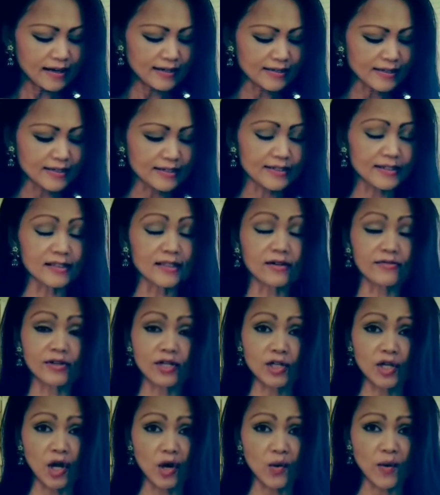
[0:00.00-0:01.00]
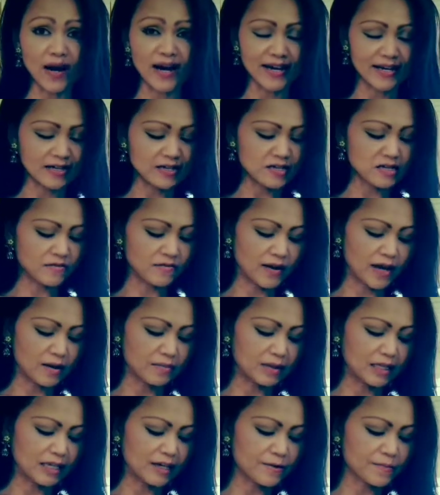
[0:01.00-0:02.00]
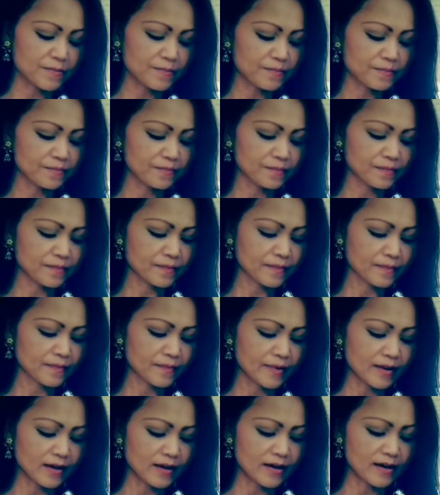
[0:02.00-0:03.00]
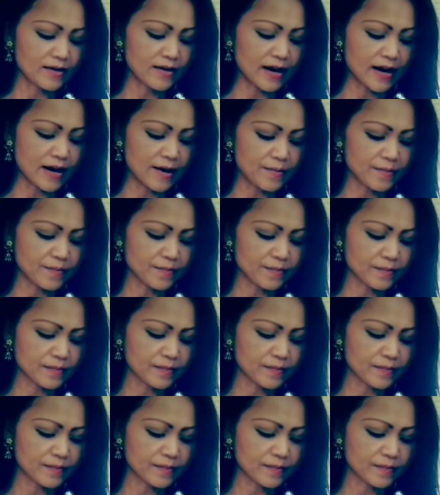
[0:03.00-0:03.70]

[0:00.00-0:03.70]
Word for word: as he delivered Noah and his family. All right.